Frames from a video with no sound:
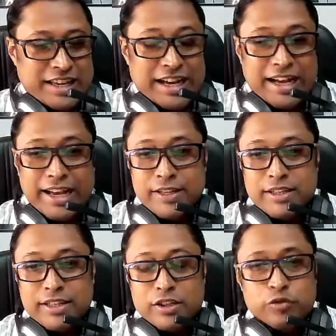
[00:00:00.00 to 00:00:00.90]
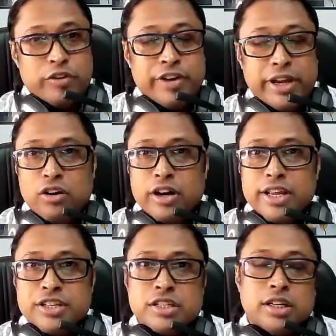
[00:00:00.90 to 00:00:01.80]
And to be very
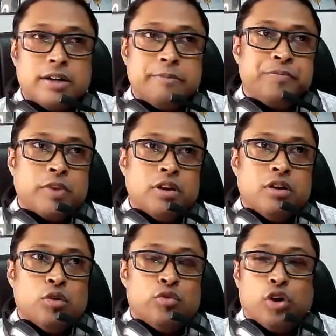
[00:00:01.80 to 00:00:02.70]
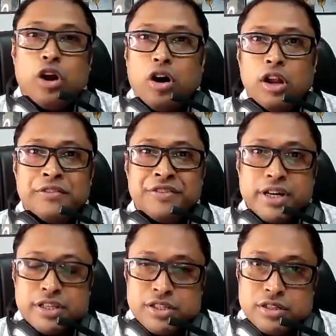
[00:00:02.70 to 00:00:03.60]
honest, for all of
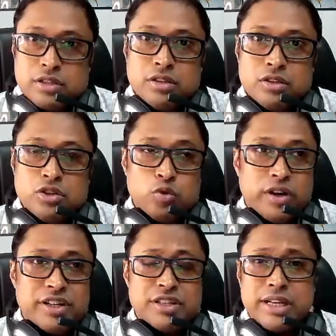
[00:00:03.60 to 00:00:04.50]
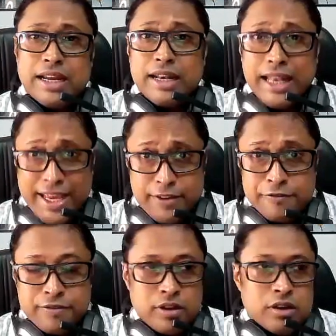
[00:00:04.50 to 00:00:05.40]
us to understand
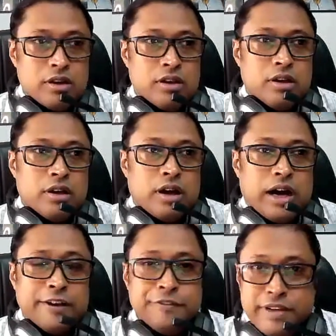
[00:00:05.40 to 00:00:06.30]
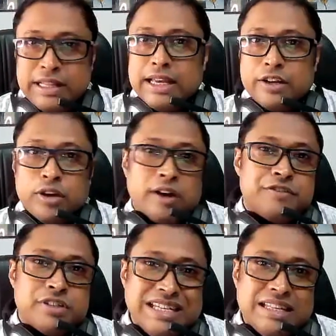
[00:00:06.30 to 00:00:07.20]
life, I feel that you have
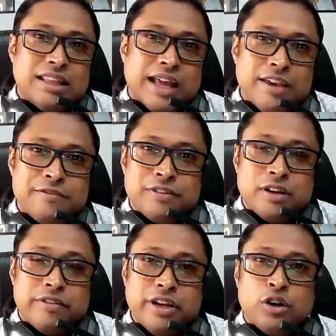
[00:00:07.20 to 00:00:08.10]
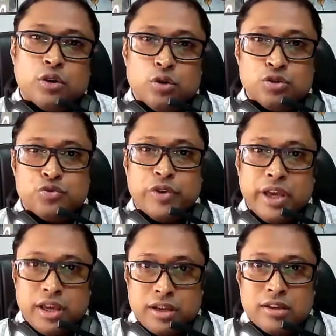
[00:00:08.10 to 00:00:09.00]
seen life in a very close
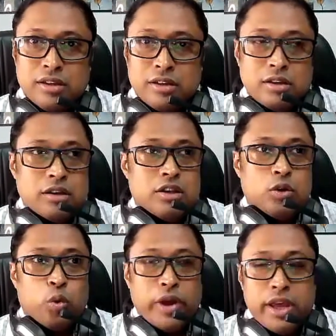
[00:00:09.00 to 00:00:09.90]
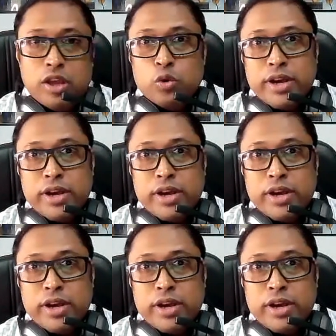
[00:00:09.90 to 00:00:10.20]
way. The way you